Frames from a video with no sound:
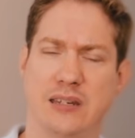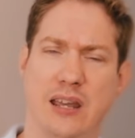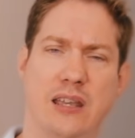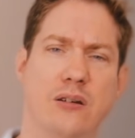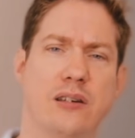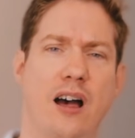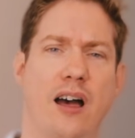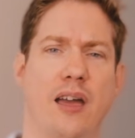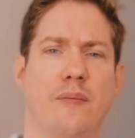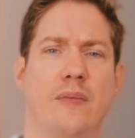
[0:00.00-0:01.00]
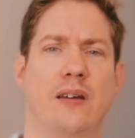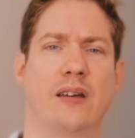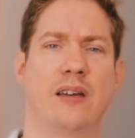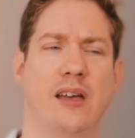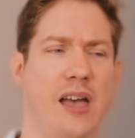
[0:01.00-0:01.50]
Take your time
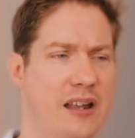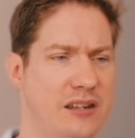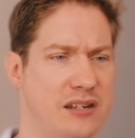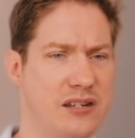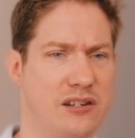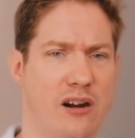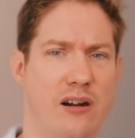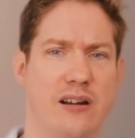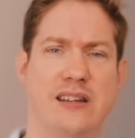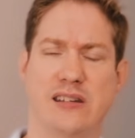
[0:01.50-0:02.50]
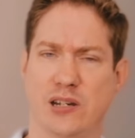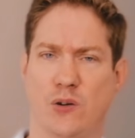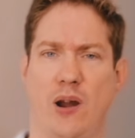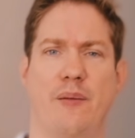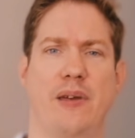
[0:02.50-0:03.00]
and start
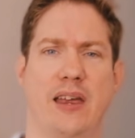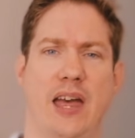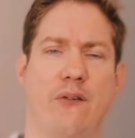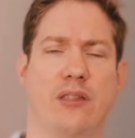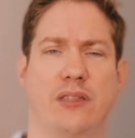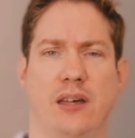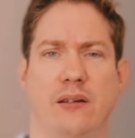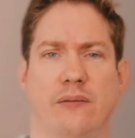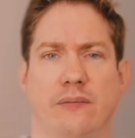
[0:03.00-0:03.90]
describing everything.